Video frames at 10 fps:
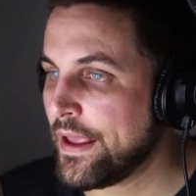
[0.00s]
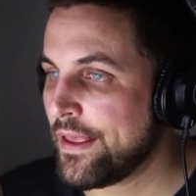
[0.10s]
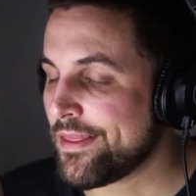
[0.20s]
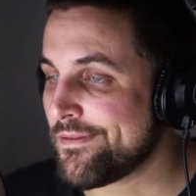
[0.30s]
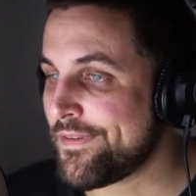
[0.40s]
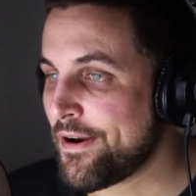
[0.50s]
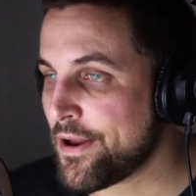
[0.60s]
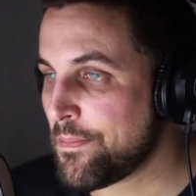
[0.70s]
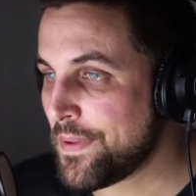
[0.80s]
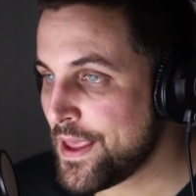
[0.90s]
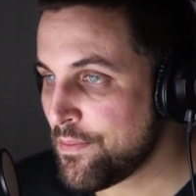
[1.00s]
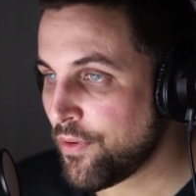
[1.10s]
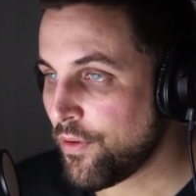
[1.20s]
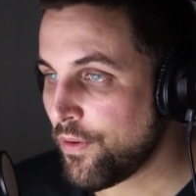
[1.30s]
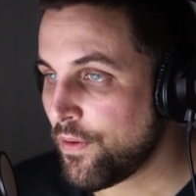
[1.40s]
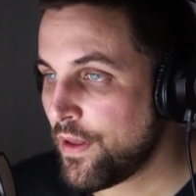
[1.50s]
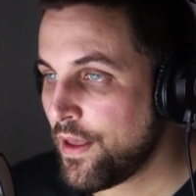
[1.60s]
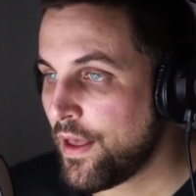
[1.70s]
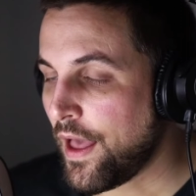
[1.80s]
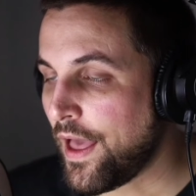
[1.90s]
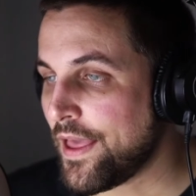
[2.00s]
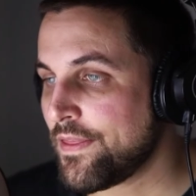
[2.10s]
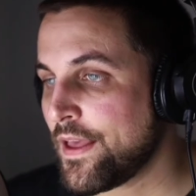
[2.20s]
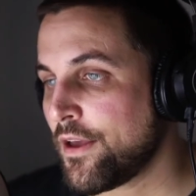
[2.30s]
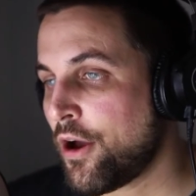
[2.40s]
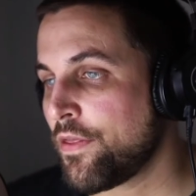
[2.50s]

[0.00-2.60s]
the very people I think,